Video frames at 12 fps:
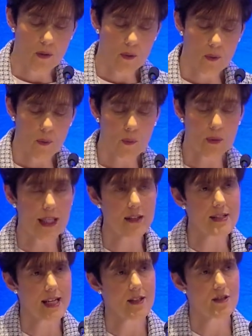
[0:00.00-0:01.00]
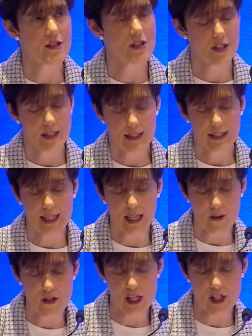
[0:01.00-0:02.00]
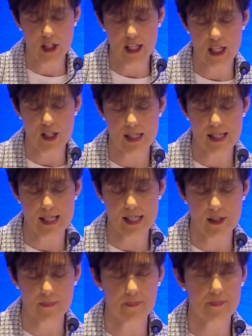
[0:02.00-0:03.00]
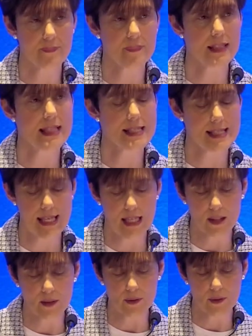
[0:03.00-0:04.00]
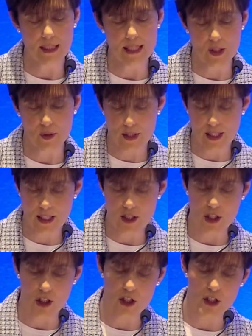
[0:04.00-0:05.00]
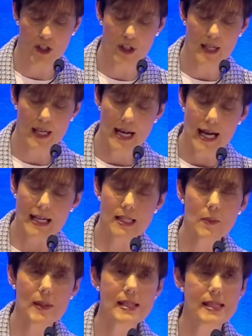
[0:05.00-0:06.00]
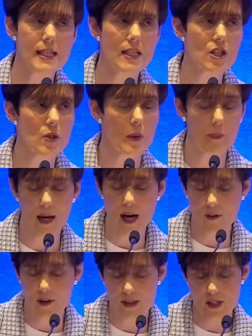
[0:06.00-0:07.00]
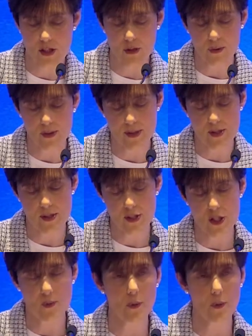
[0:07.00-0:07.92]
Without doubt, the Irish education system is now at a critical juncture as we seek to empower our students to both